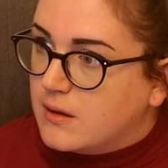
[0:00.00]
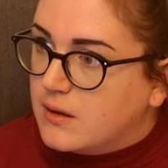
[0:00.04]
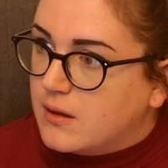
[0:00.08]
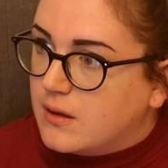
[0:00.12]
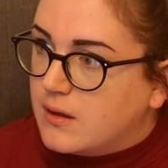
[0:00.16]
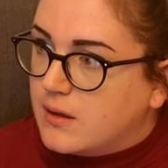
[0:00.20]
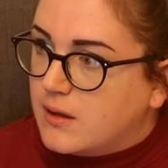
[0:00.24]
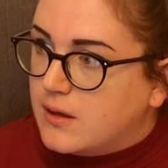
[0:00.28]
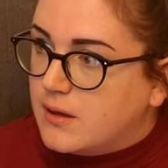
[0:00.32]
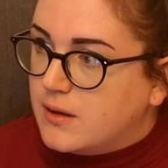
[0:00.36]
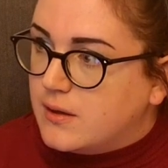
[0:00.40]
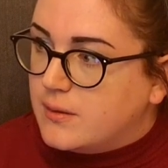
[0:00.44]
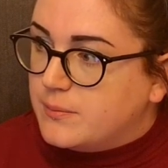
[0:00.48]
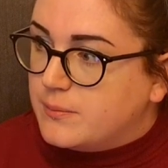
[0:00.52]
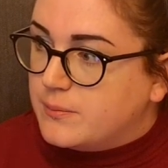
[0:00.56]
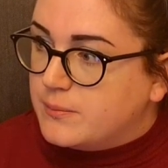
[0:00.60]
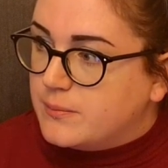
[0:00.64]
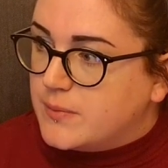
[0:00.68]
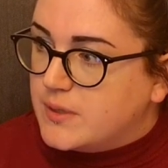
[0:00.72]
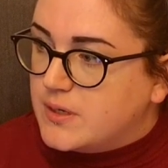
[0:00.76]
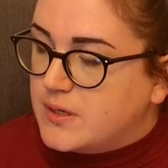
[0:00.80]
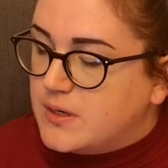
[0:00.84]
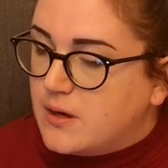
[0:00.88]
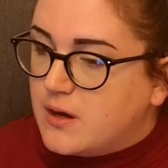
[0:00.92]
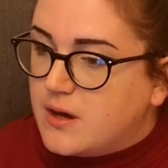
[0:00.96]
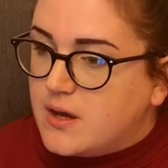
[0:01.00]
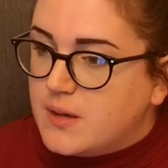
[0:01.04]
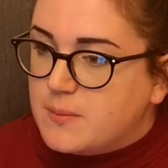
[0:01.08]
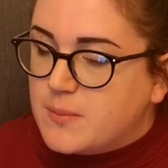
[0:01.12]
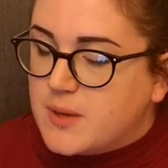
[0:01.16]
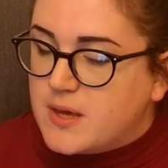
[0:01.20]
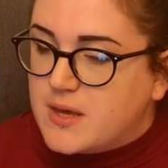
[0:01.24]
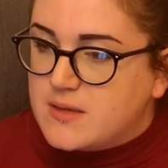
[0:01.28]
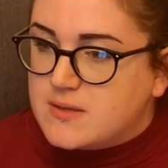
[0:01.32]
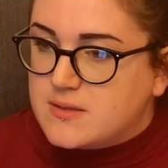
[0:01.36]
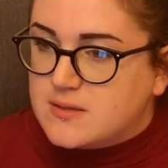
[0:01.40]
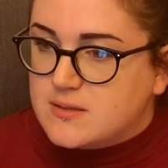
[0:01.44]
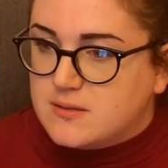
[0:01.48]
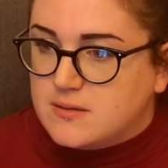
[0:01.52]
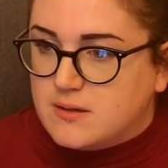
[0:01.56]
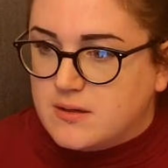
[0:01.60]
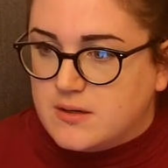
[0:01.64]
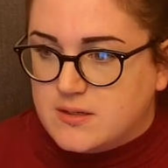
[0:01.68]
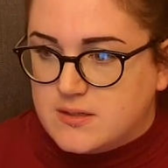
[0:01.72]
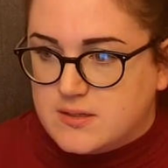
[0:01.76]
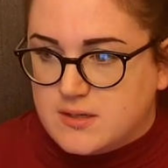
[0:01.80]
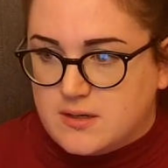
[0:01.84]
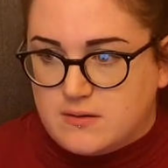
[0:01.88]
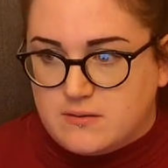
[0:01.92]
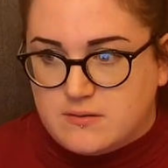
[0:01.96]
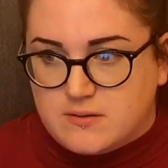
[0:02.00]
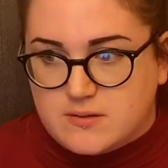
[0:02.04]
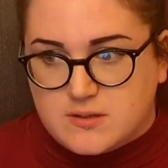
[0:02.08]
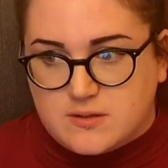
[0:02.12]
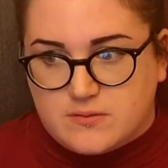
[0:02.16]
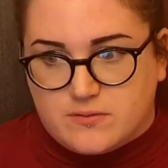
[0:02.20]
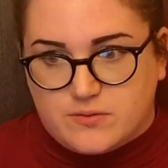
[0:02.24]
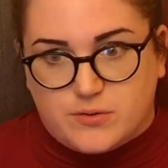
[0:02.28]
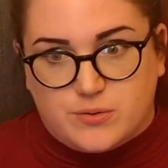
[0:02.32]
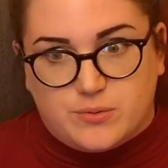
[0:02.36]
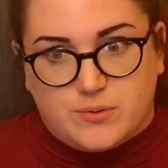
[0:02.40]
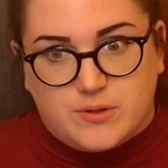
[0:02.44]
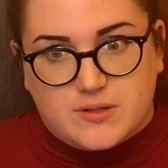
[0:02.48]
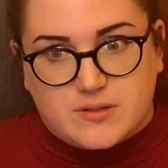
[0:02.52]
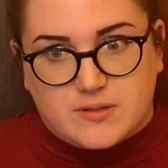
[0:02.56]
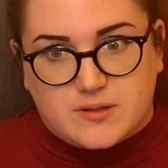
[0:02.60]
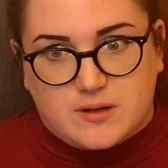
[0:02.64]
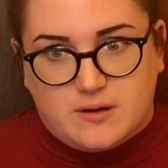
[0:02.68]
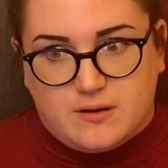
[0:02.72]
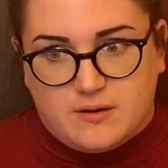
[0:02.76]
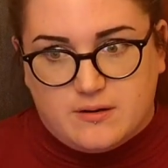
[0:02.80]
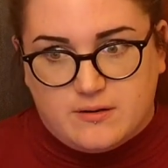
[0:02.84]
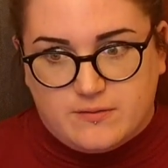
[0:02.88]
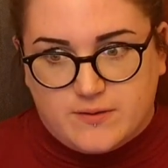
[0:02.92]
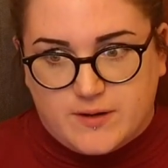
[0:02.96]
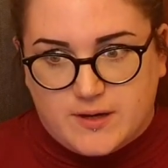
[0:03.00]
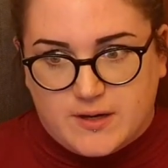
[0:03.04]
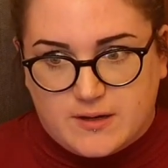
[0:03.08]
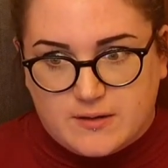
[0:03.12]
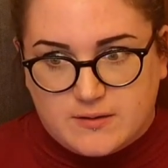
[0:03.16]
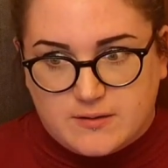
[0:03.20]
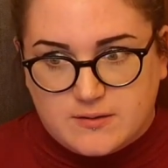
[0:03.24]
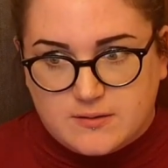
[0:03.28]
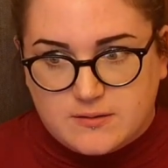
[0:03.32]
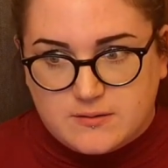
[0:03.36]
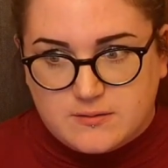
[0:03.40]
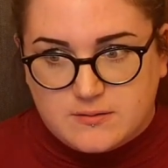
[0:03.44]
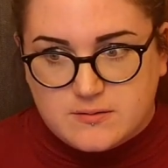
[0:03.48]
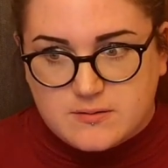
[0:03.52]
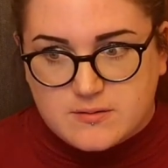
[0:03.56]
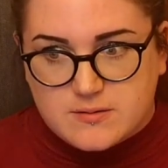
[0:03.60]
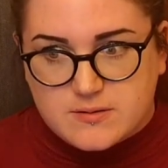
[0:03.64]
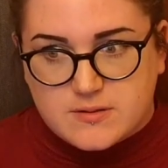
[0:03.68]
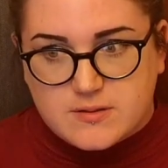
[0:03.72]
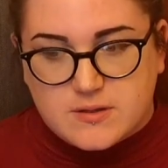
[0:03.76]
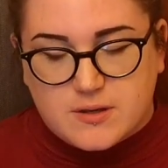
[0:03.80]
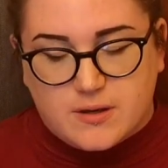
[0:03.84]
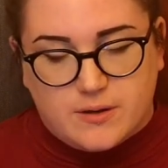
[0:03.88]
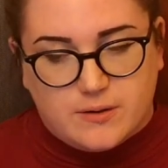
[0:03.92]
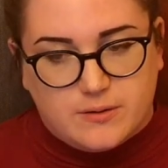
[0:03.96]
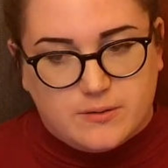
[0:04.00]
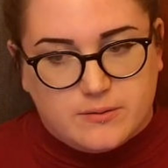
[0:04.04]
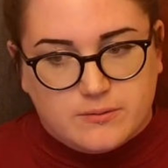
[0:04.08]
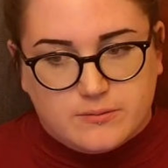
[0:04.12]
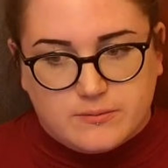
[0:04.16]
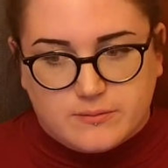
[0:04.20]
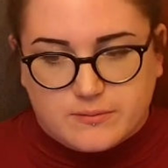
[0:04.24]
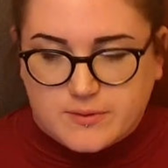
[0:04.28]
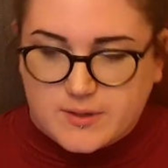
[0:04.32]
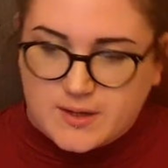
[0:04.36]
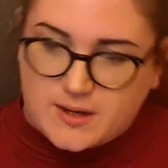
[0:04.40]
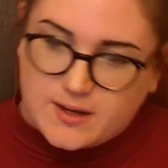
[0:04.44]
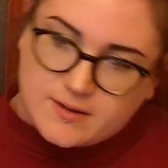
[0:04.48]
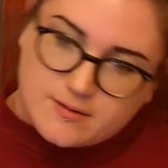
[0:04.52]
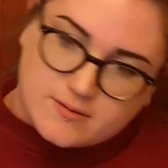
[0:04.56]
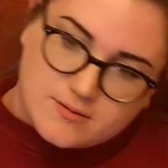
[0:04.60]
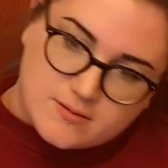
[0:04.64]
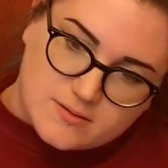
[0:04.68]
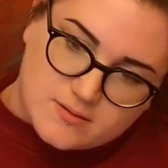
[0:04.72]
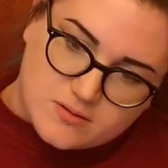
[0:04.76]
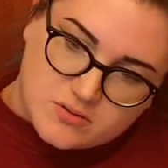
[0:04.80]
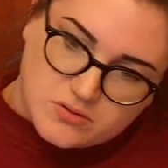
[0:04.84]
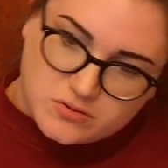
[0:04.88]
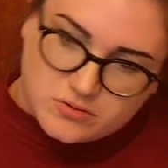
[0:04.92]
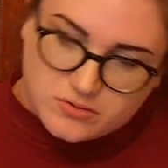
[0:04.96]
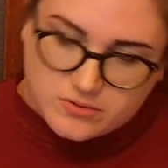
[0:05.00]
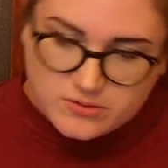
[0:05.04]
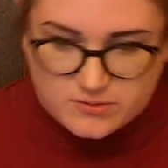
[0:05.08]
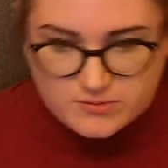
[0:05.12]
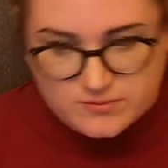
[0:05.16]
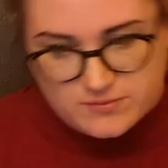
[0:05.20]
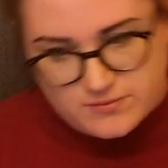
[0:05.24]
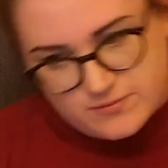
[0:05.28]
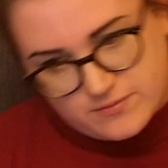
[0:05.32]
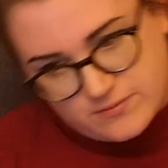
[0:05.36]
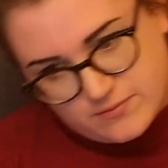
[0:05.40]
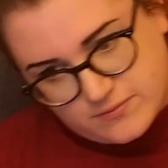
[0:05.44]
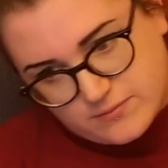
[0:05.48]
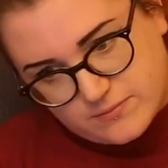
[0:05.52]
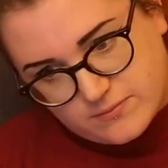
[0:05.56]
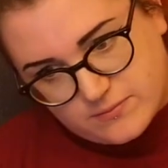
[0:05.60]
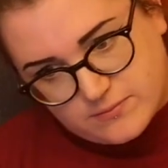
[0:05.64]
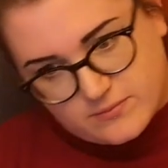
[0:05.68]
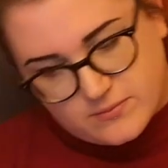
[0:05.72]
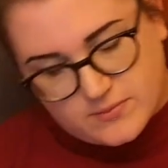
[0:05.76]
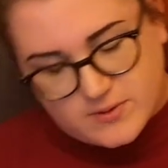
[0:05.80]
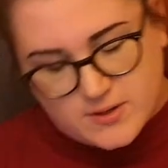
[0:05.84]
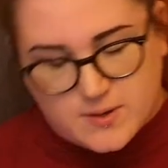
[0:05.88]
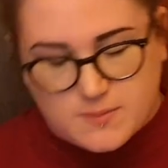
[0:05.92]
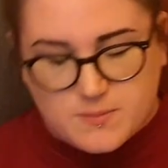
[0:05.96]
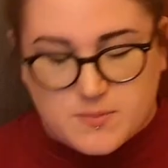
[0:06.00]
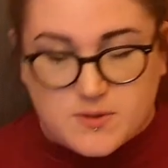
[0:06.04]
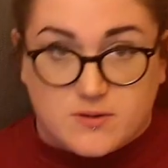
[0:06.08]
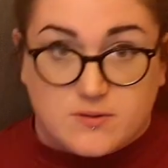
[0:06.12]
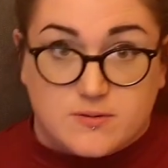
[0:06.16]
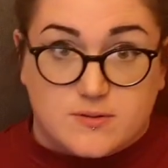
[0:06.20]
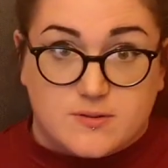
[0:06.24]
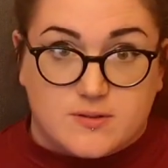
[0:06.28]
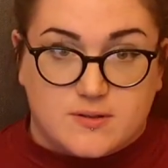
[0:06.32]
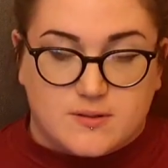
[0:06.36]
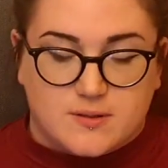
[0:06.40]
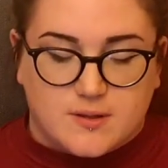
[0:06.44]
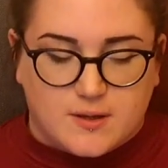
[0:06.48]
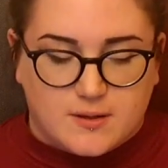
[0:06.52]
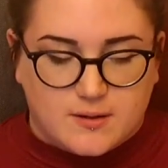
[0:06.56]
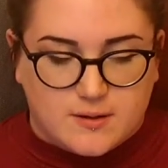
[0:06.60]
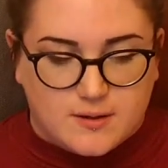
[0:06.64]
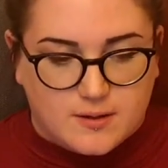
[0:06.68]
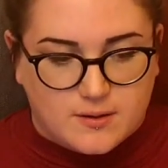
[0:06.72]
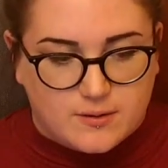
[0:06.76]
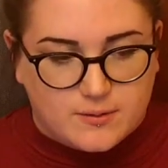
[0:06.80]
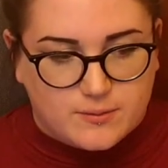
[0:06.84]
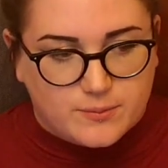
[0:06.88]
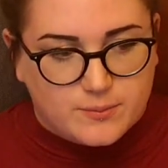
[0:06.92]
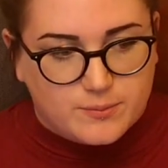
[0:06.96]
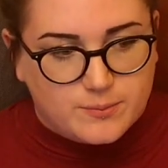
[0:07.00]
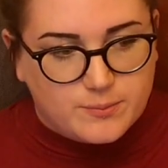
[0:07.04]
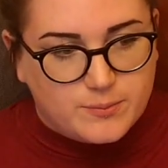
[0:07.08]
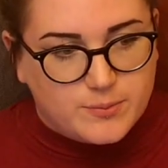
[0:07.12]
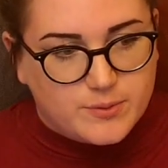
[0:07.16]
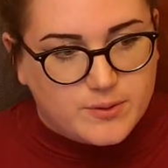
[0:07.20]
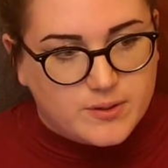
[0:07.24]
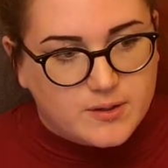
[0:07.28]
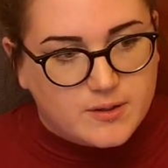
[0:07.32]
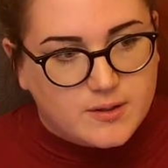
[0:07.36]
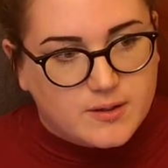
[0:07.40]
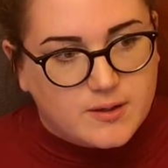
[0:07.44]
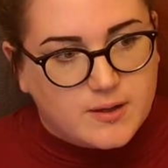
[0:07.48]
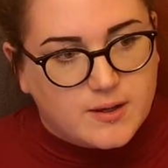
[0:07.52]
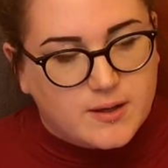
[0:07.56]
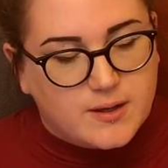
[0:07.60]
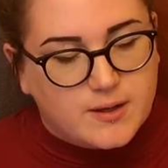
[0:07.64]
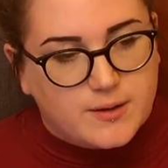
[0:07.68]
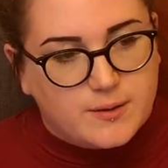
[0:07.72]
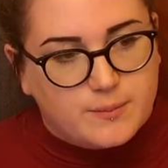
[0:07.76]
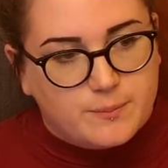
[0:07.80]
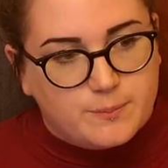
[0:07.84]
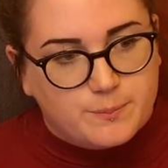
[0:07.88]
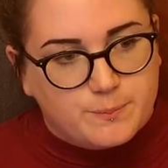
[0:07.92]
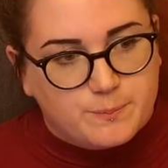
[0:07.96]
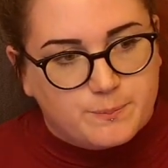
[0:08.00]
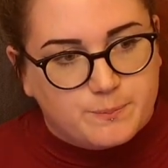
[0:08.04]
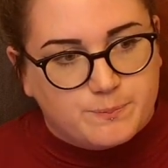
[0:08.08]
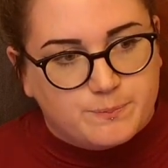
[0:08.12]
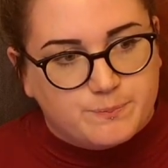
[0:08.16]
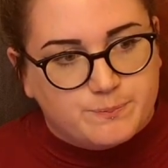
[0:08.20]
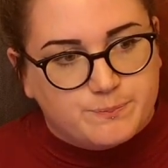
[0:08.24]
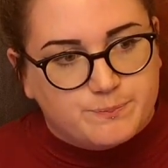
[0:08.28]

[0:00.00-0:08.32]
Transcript: Nightmares and night terrors I've always kind of had, so that's sort of, I'm used to that now. But